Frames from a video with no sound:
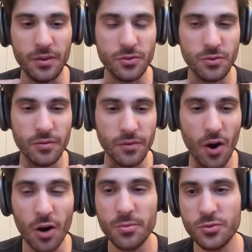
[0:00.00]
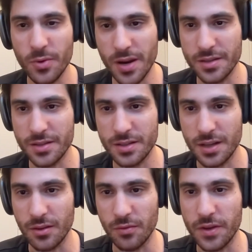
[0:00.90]
the sort of arms race
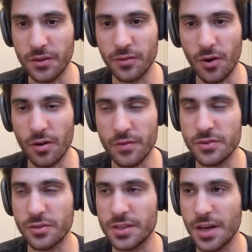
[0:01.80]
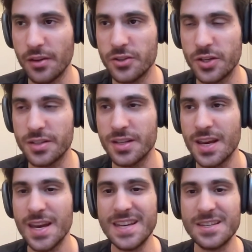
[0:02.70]
in the field of artificial intelligence
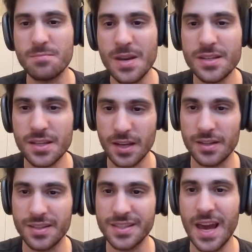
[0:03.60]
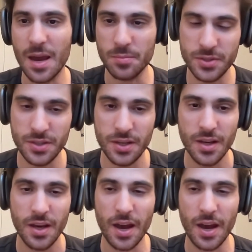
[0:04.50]
is missing steps mm.